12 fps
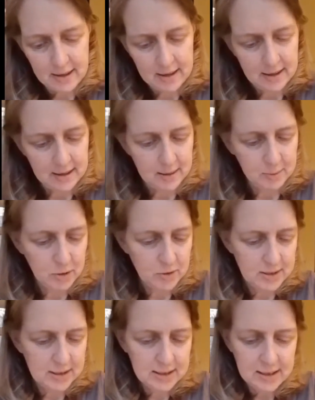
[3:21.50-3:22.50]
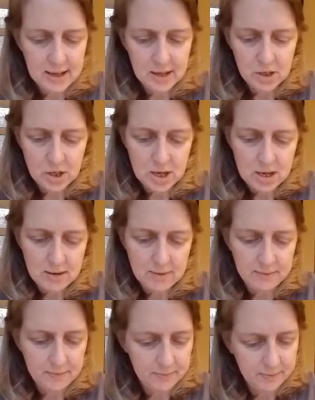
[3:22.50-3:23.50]
And I'm going to sketch in
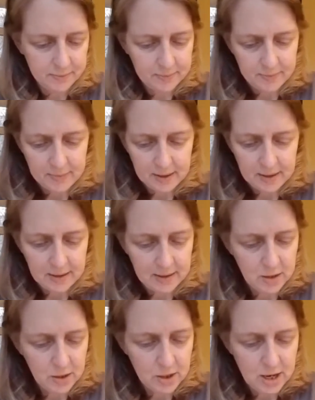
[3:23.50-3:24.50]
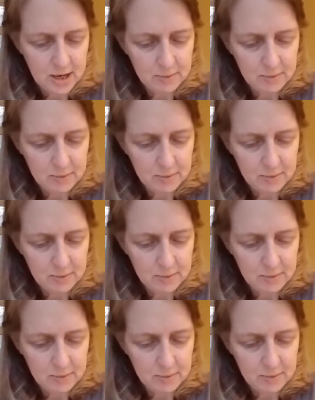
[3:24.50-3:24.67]
the shape.